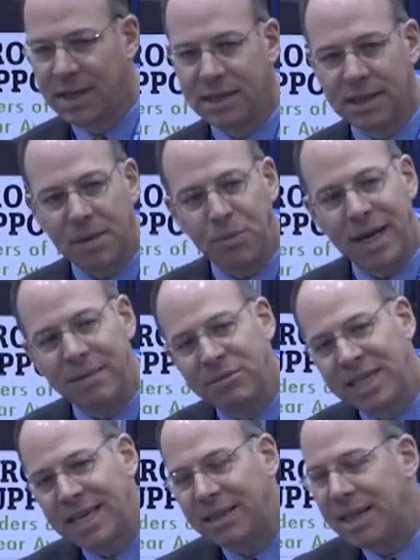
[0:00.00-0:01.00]

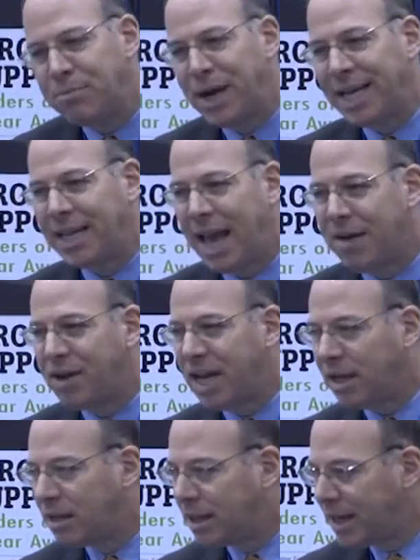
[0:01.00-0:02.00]
Sometimes they might have an
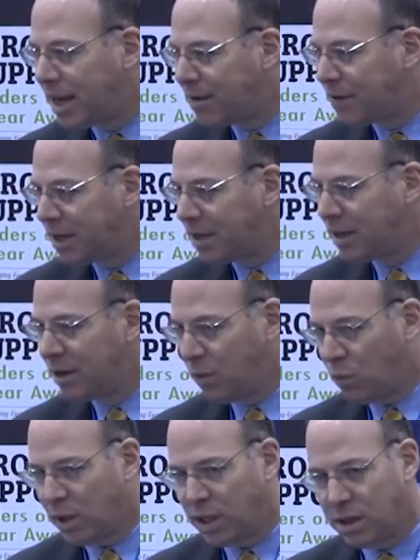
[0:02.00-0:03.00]
inkling of it
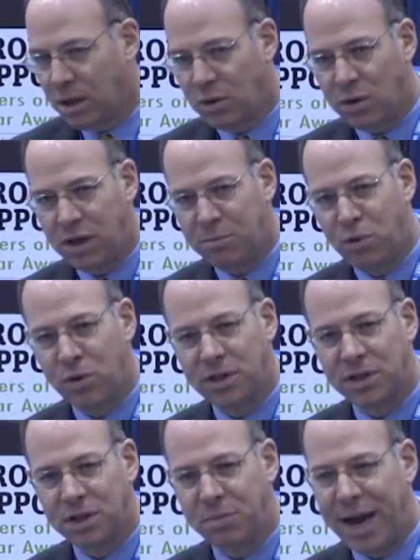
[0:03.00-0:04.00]
when the local
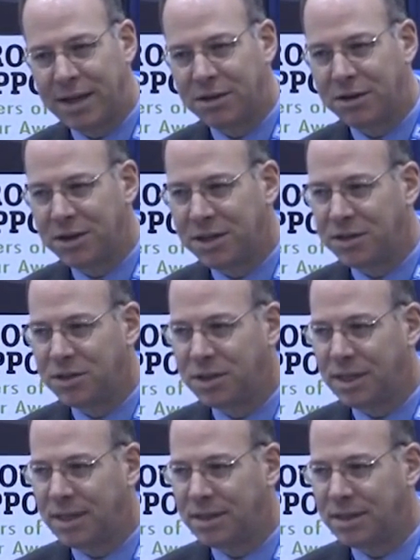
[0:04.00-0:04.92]
airports inspector is